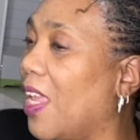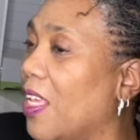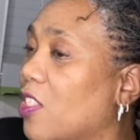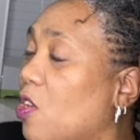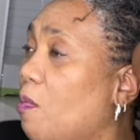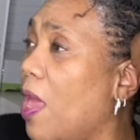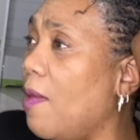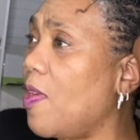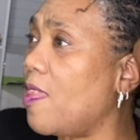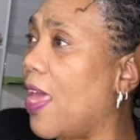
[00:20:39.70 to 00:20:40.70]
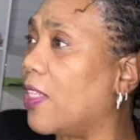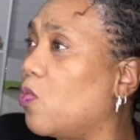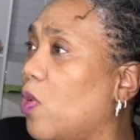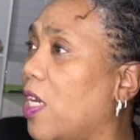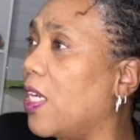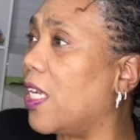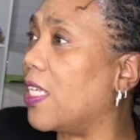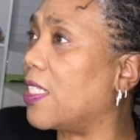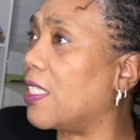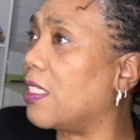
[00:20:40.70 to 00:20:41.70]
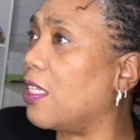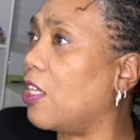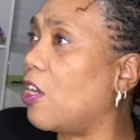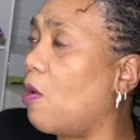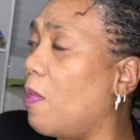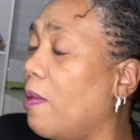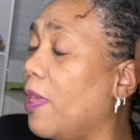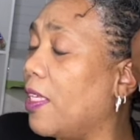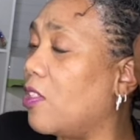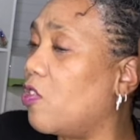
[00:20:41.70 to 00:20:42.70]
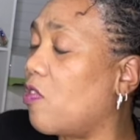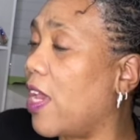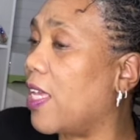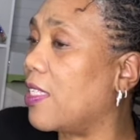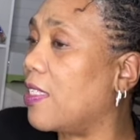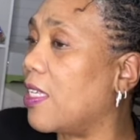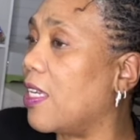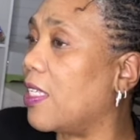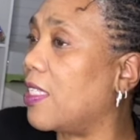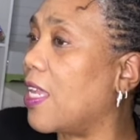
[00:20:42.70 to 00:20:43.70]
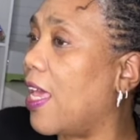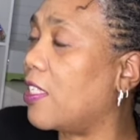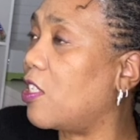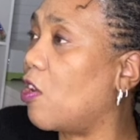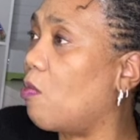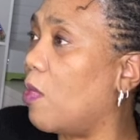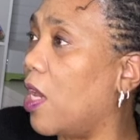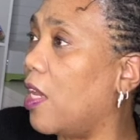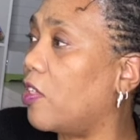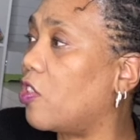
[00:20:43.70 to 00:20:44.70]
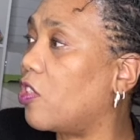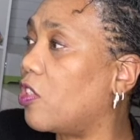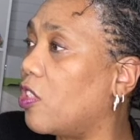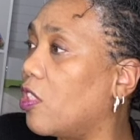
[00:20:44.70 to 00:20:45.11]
So maybe that's what it is. Maybe it's stress and it's not so much